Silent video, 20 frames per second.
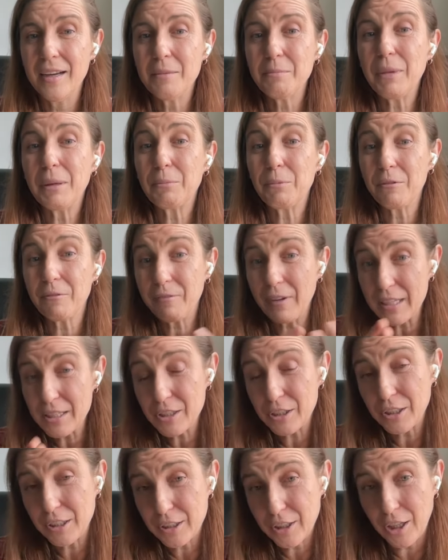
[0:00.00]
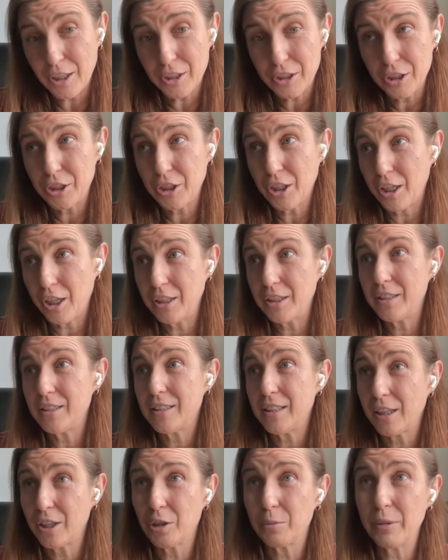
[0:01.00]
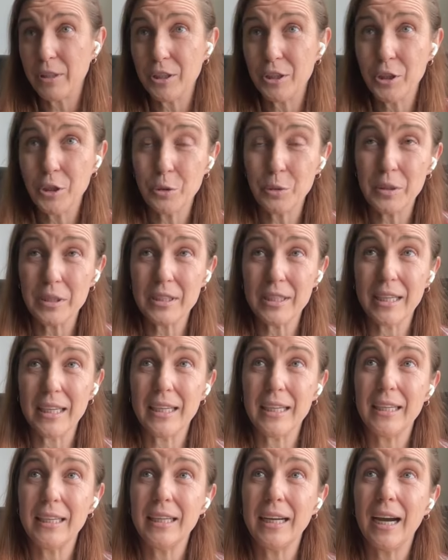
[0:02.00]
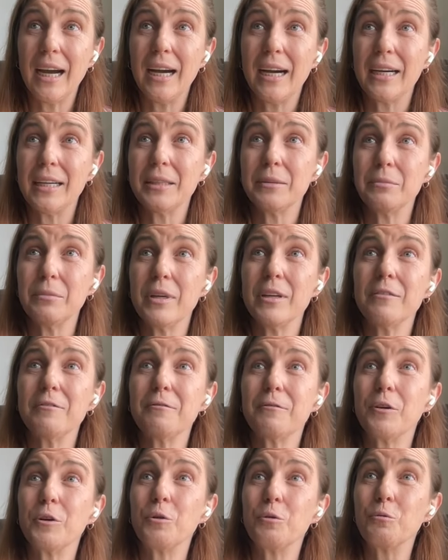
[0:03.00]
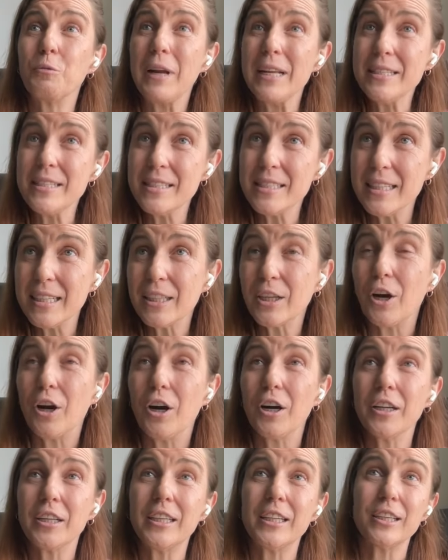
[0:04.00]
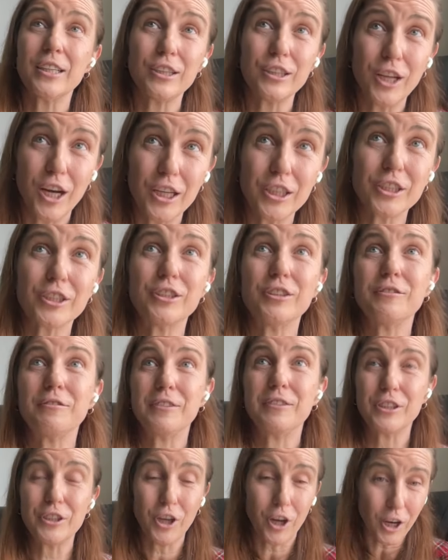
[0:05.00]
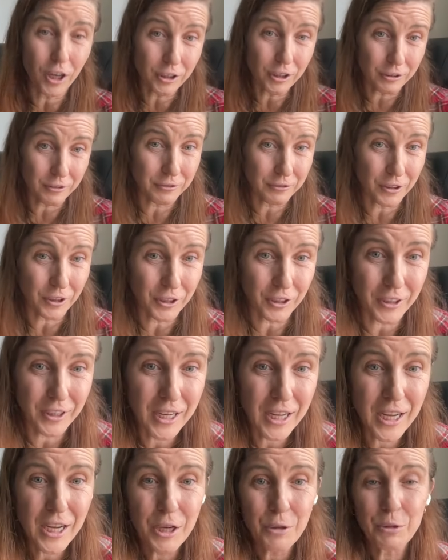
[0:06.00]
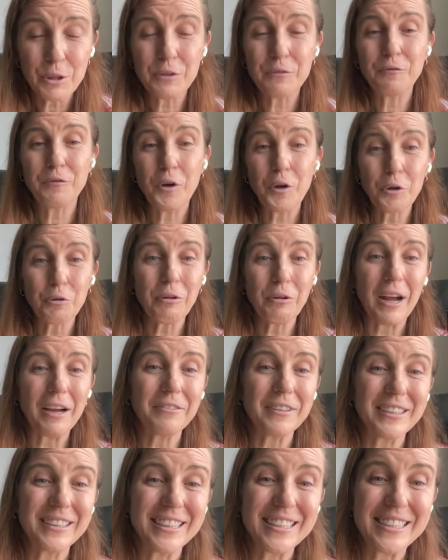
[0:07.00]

My professor, Doctor John Zuckerman, who is a um, forensic archaeological photographer, was photographing